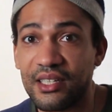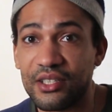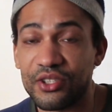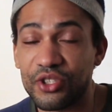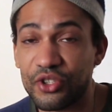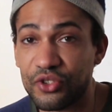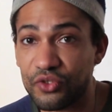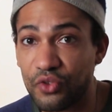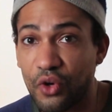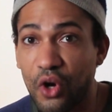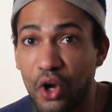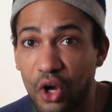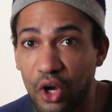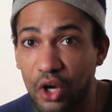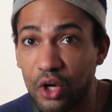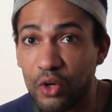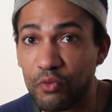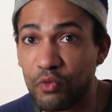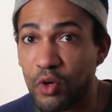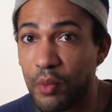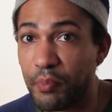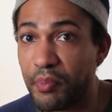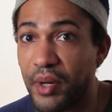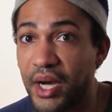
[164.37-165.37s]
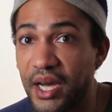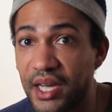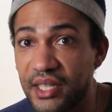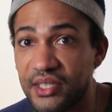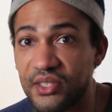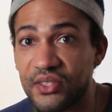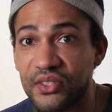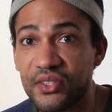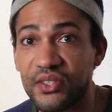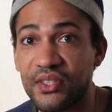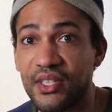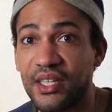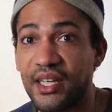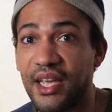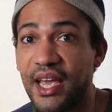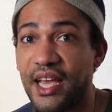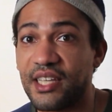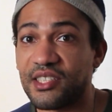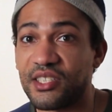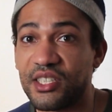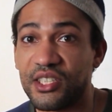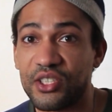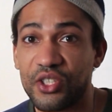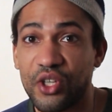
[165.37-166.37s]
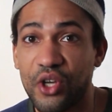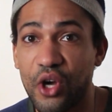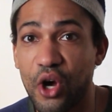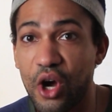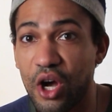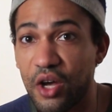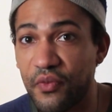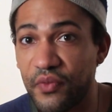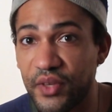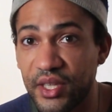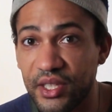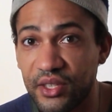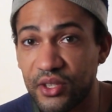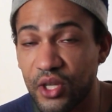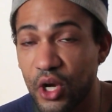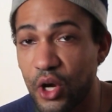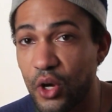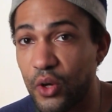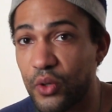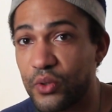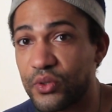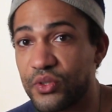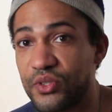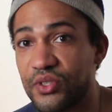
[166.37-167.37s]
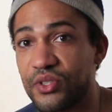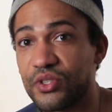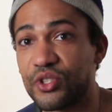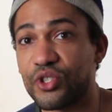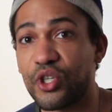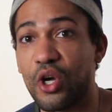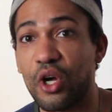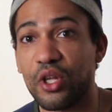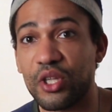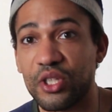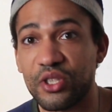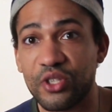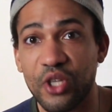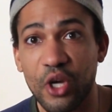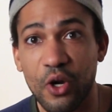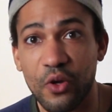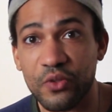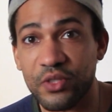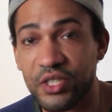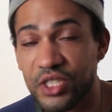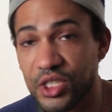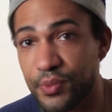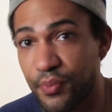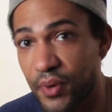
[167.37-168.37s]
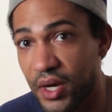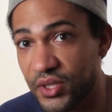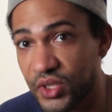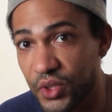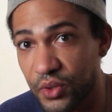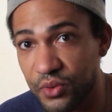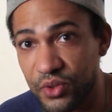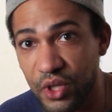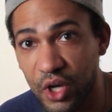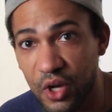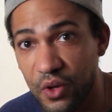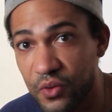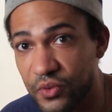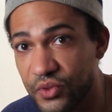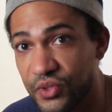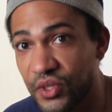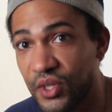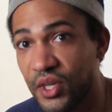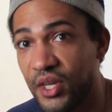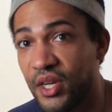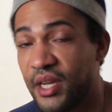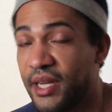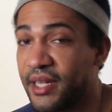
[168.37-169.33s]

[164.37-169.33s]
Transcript: strong, robust, has these coffee tones, chocolate tones, espresso tones,